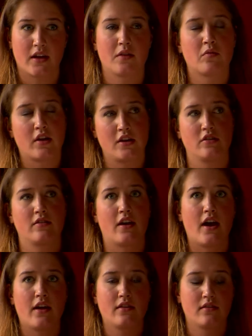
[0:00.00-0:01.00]
And when I do
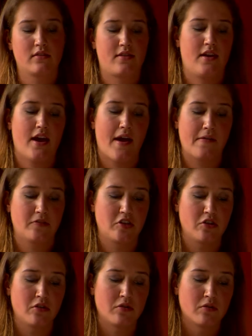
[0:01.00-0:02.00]
that, they have
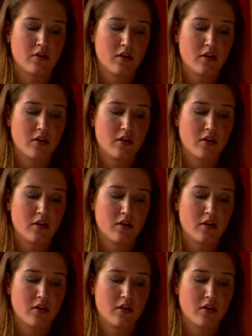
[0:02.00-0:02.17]
to